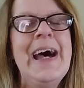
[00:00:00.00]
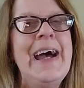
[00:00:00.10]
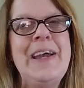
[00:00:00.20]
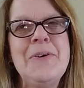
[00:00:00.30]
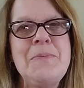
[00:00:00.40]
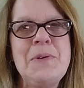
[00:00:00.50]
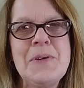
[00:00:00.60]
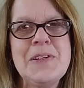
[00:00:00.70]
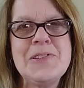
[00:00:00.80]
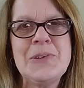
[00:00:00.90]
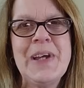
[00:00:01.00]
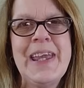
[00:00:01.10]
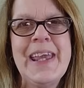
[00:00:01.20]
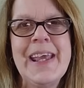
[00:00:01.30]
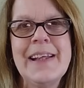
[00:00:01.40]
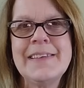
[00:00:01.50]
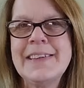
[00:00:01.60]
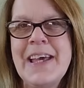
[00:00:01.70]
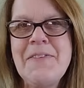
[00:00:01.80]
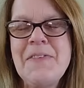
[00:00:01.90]
I hope you're enjoying
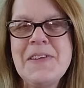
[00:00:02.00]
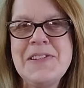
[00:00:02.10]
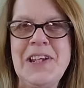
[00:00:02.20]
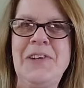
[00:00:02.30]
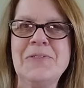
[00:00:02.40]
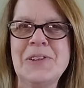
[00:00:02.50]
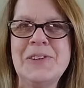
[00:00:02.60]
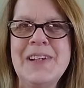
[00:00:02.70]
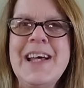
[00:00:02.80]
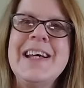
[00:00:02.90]
life in general.